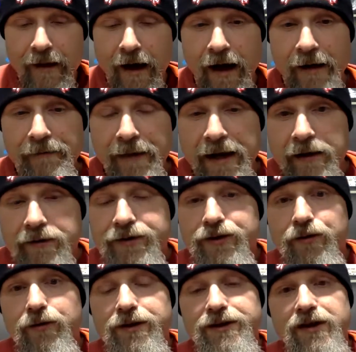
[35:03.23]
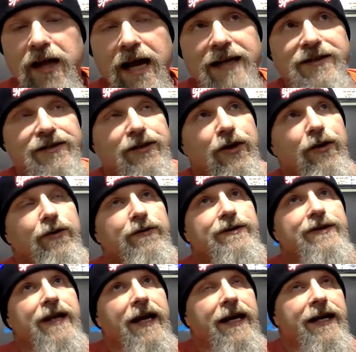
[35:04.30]
I mailed yours last
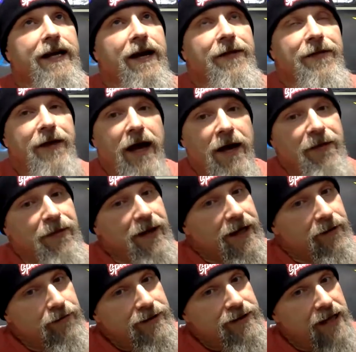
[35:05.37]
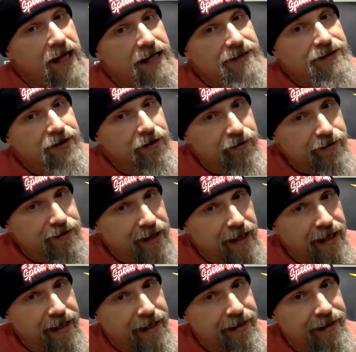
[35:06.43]
Tuesday. I think it was last
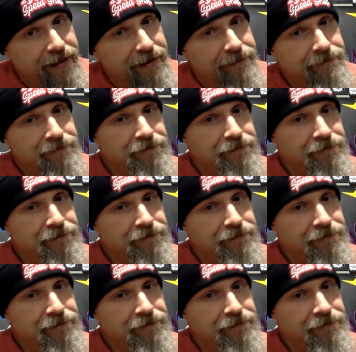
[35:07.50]
Tuesday, Andy.